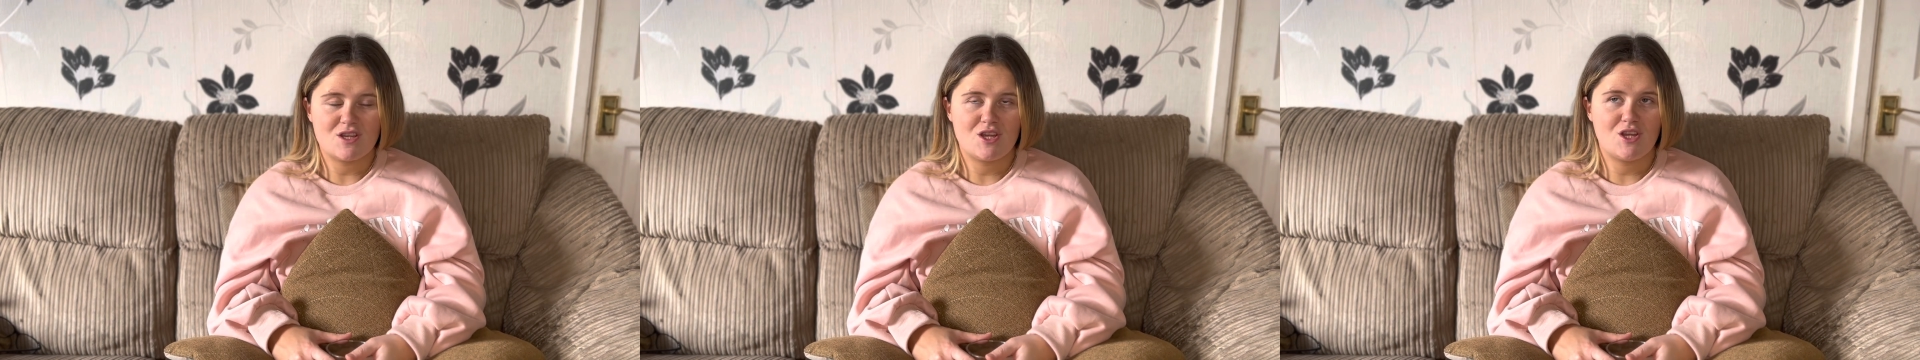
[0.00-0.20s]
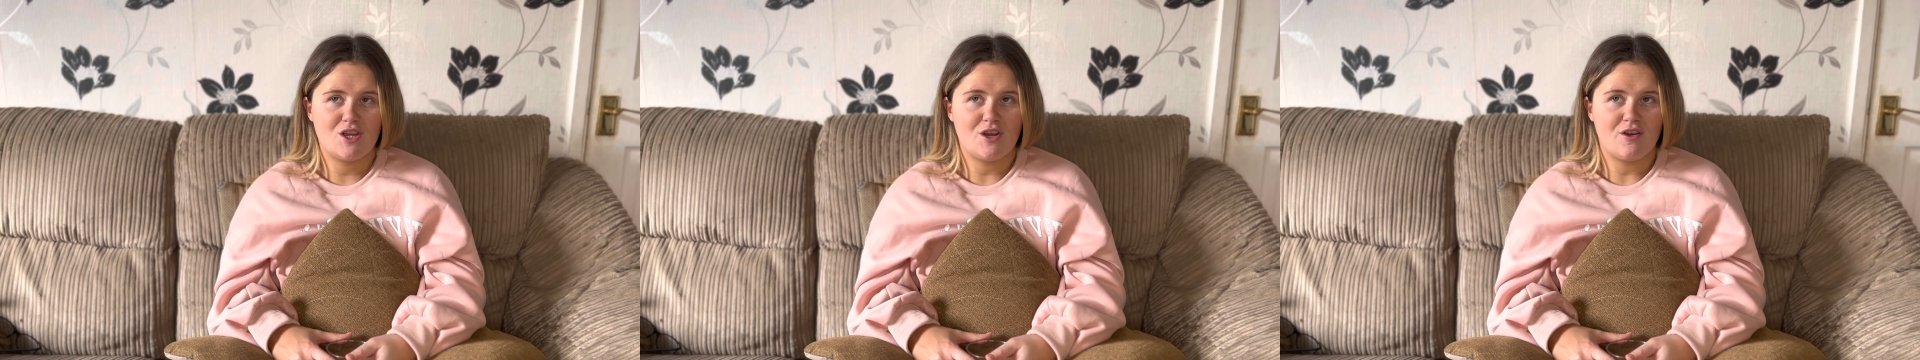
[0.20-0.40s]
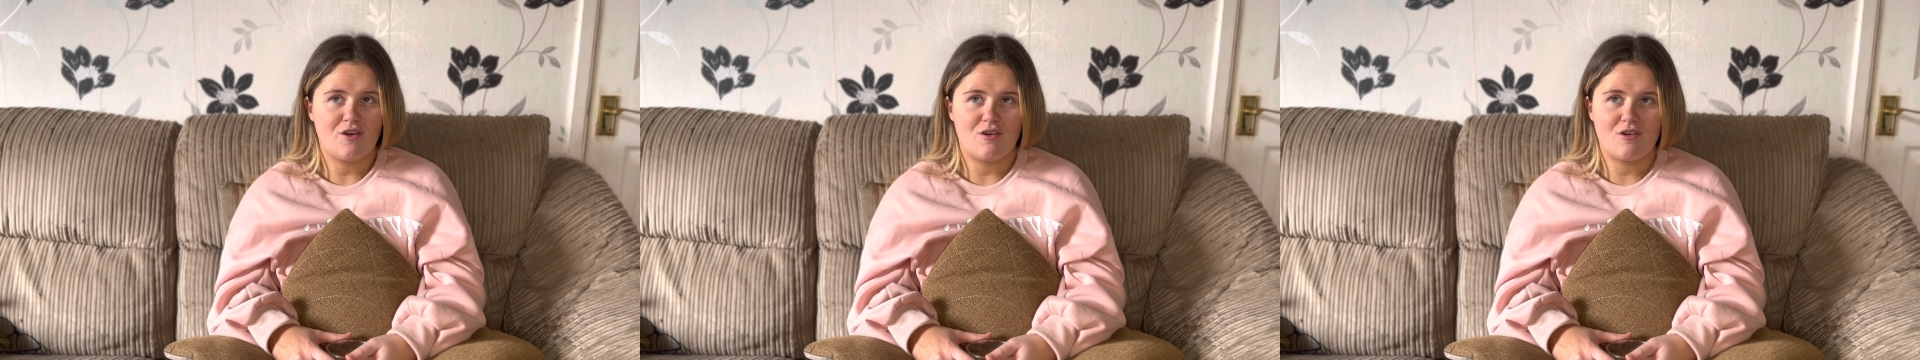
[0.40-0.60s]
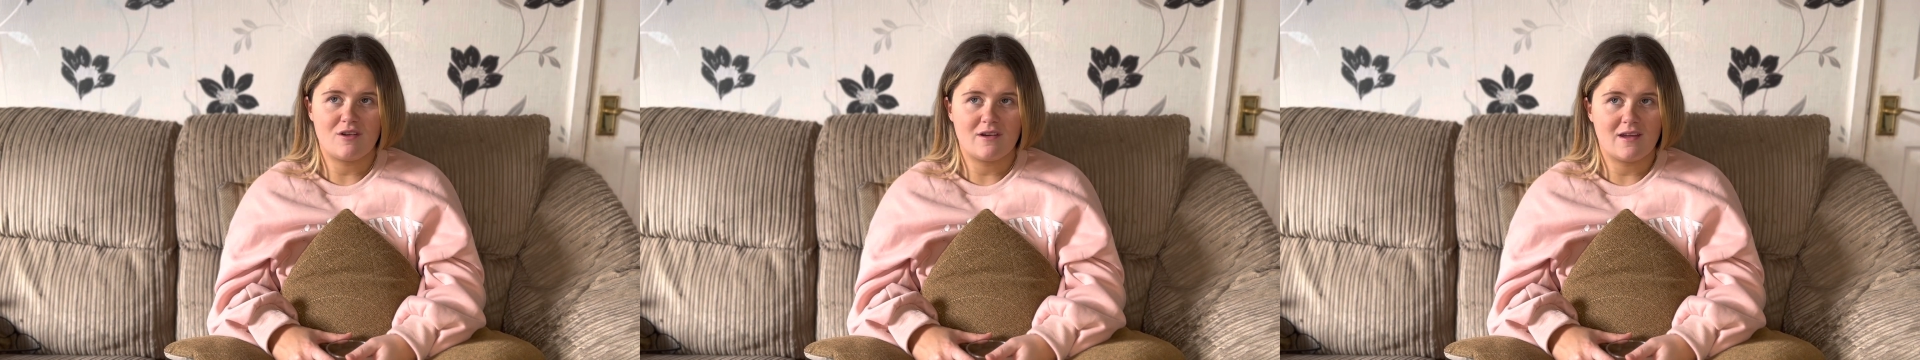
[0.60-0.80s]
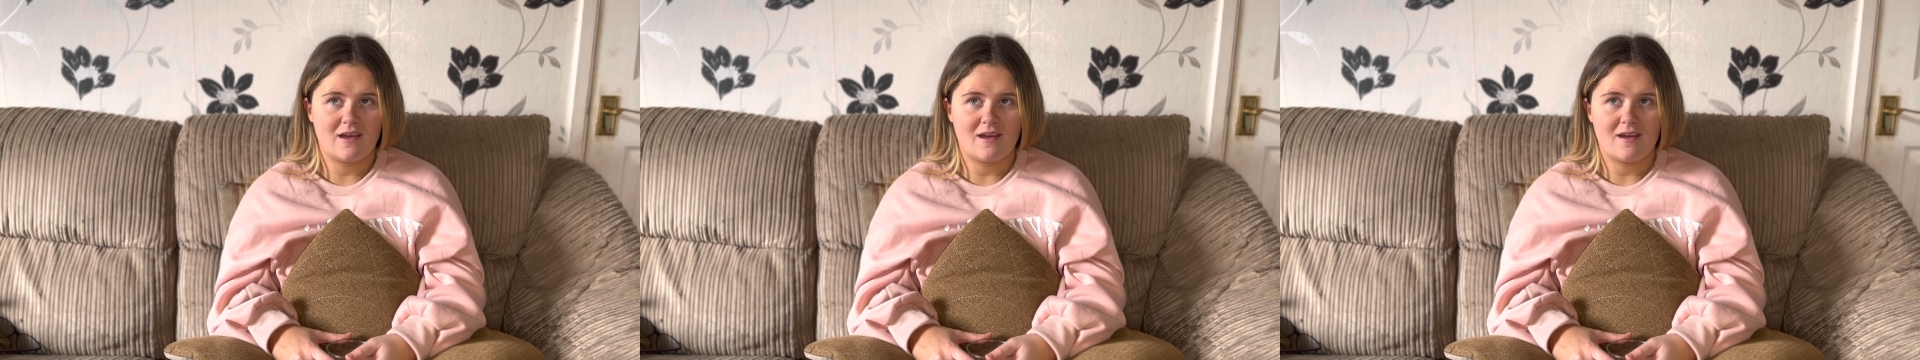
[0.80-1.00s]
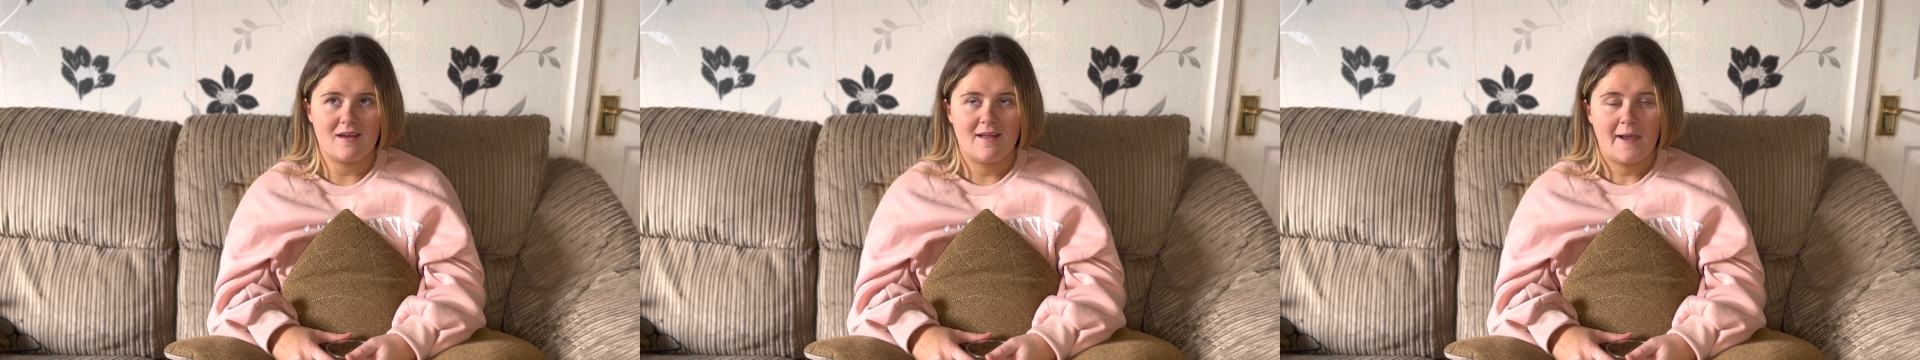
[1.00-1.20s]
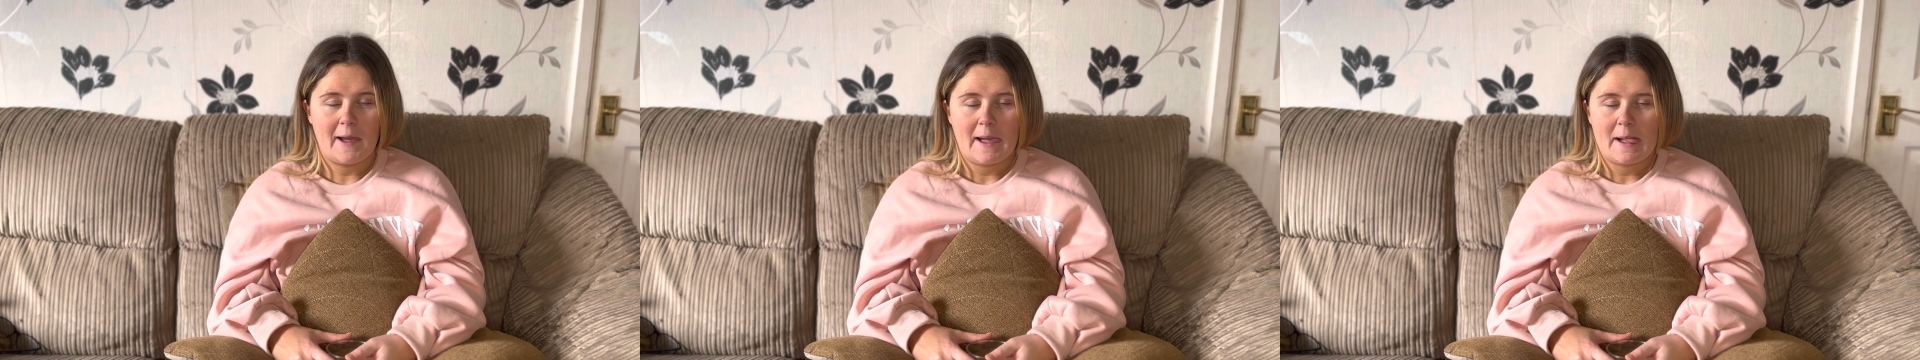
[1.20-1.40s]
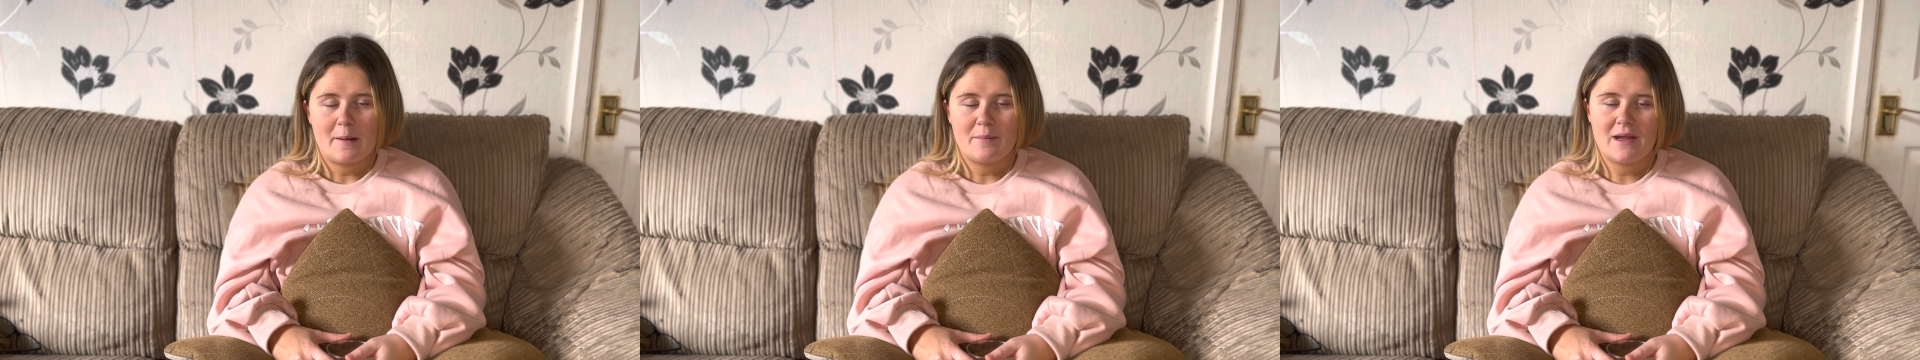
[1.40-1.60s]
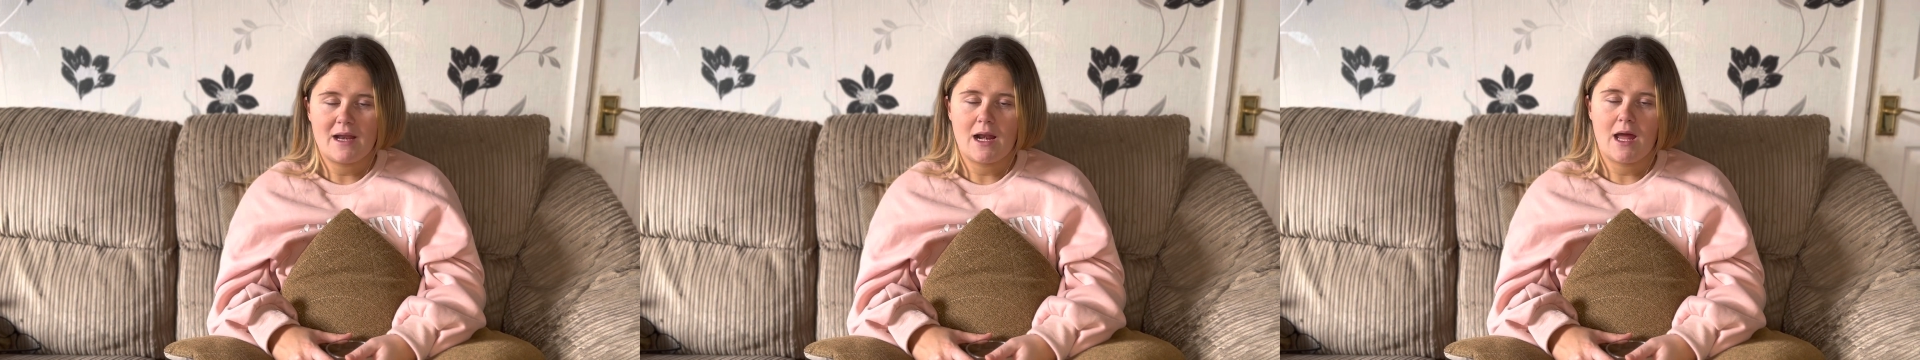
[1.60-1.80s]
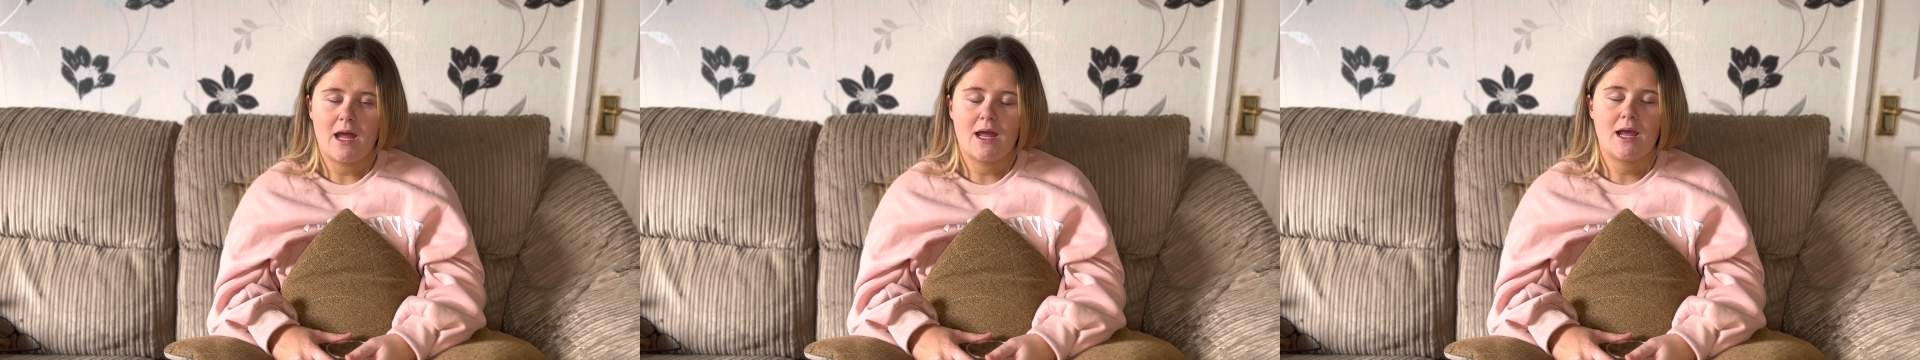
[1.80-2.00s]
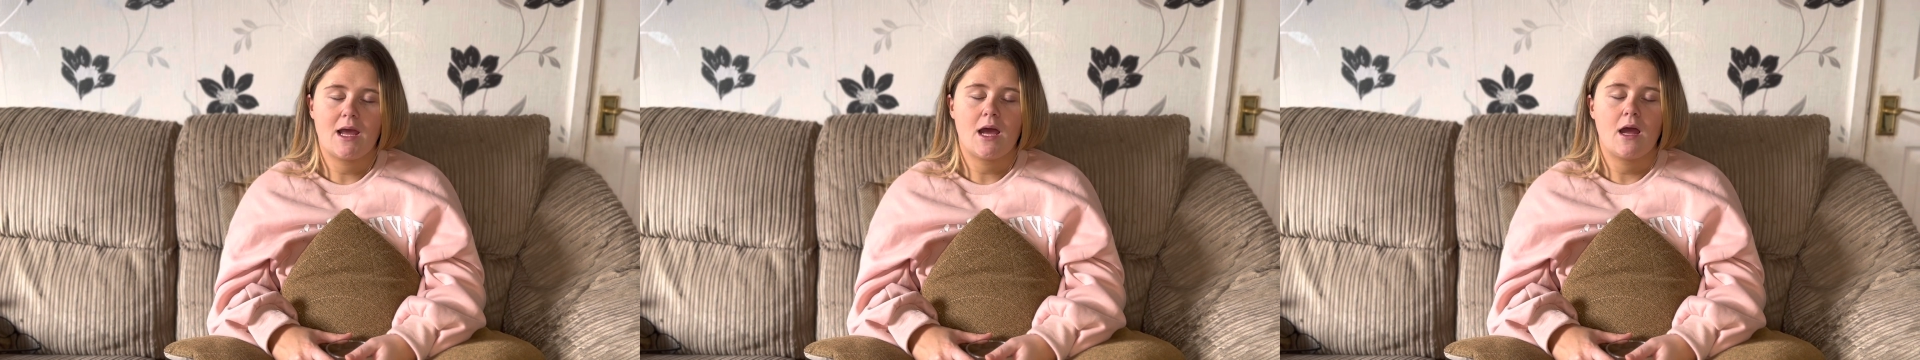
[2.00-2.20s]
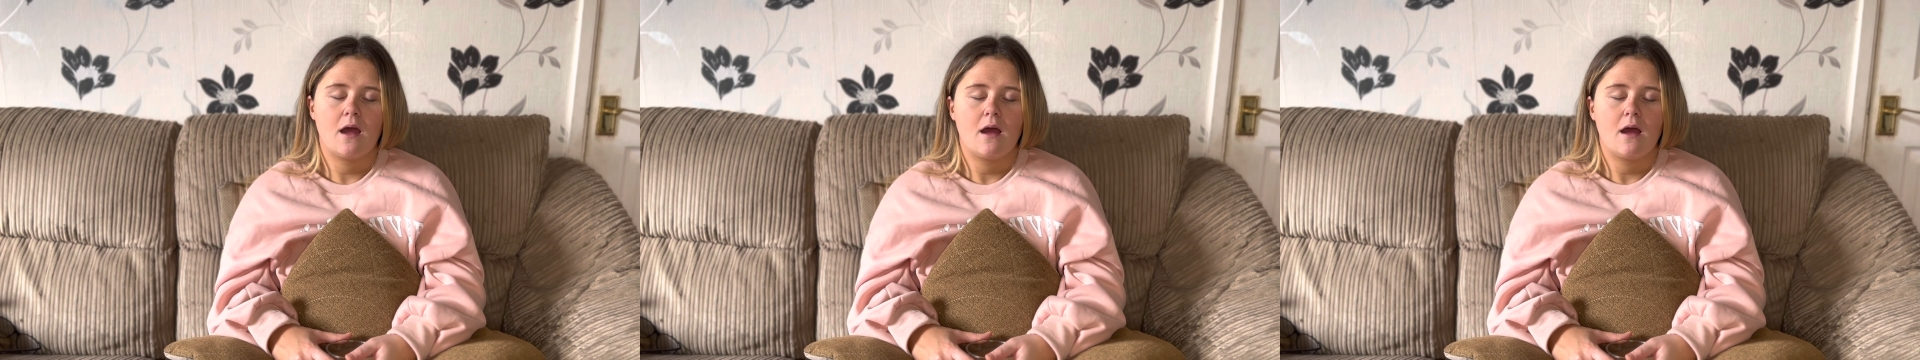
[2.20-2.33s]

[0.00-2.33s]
you're not gonna be like,